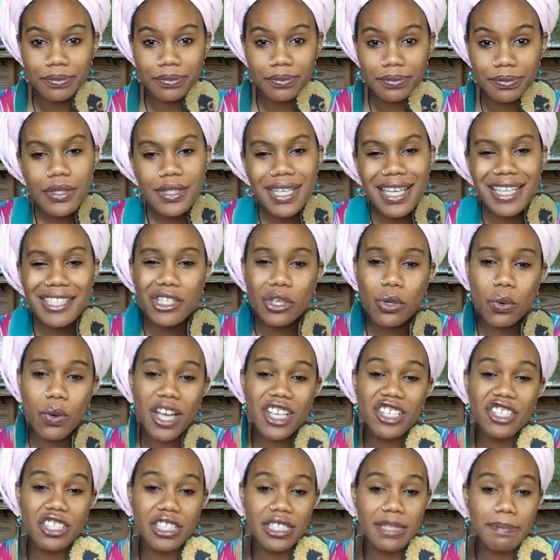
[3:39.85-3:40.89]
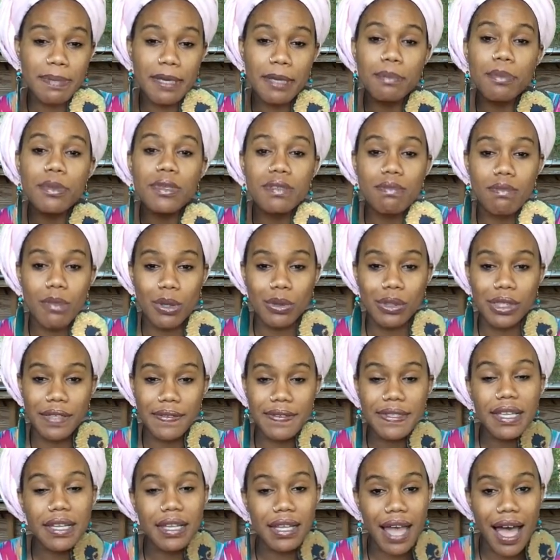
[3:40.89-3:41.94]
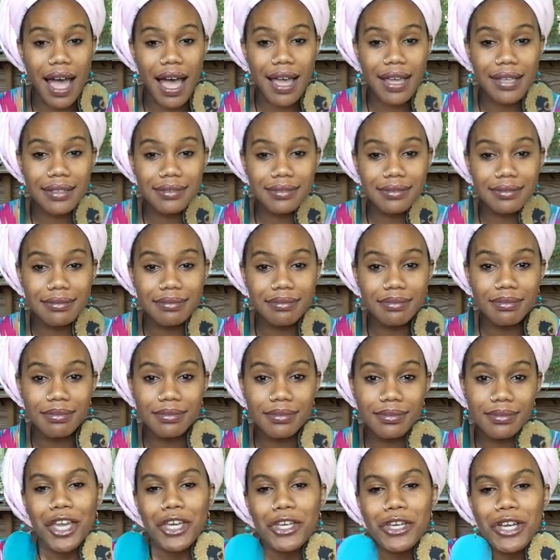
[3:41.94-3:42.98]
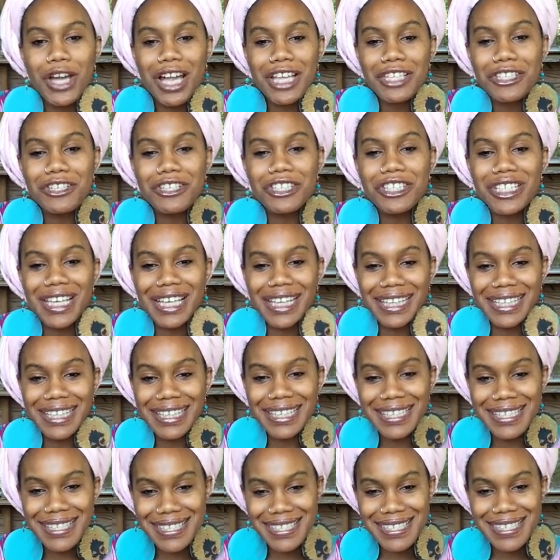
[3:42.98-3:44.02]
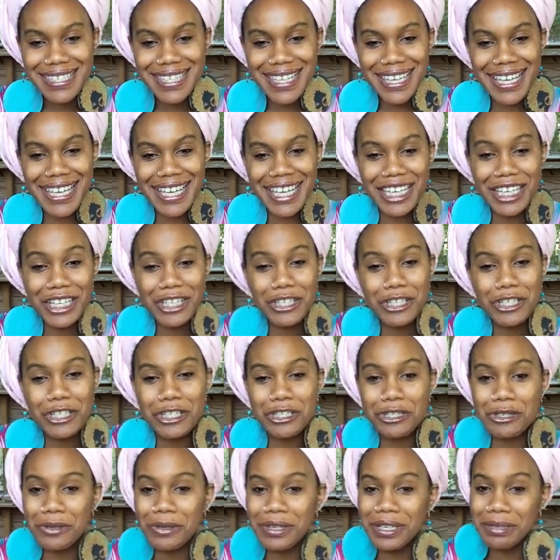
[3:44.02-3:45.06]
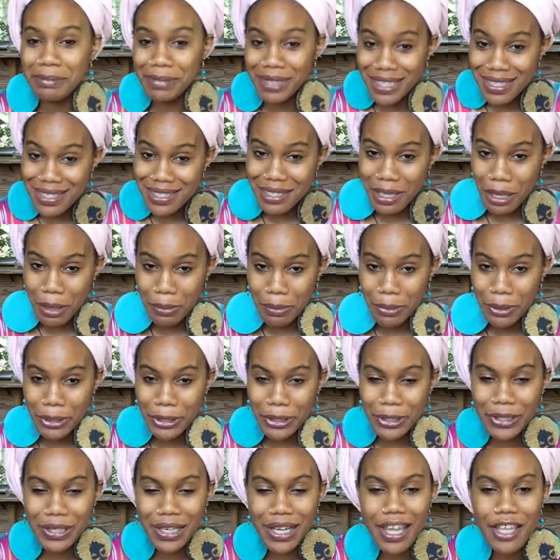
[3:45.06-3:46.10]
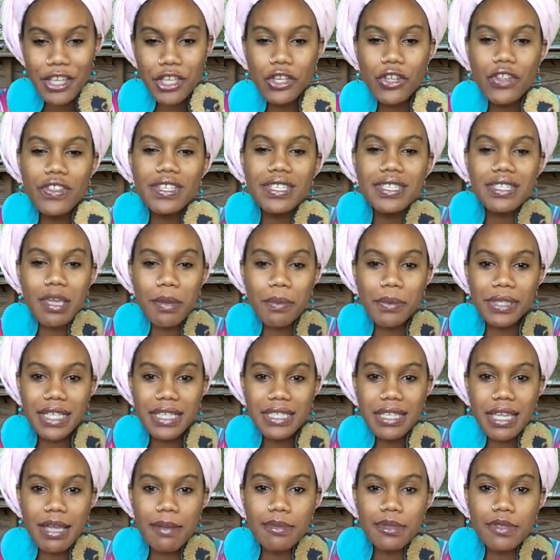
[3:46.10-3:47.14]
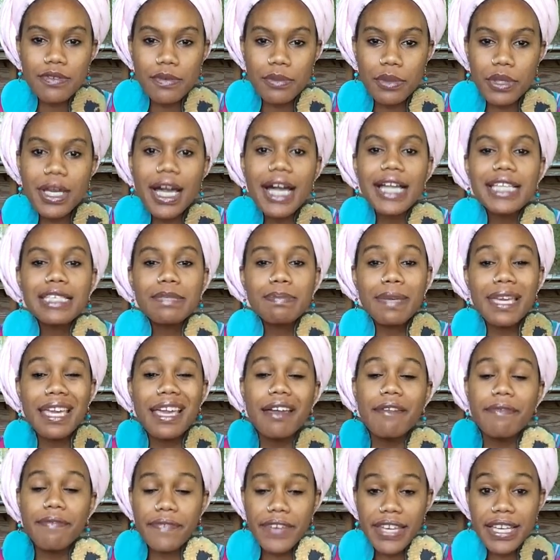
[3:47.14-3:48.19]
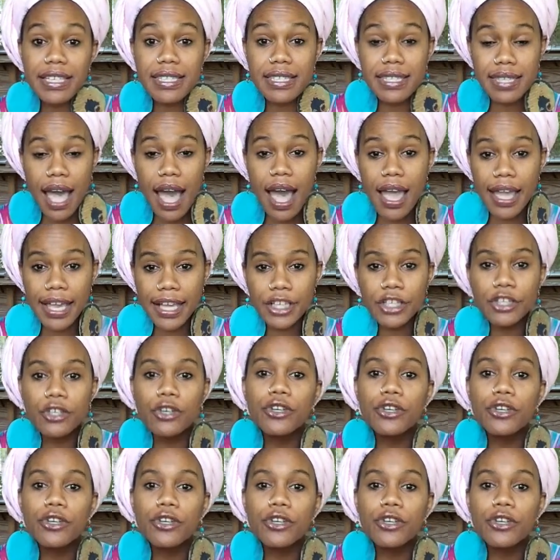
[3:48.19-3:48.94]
You tend to question people's motives a lot. You guys are jealous and extremely stubborn, and the stubbornness comes from you guys being a fixed sign.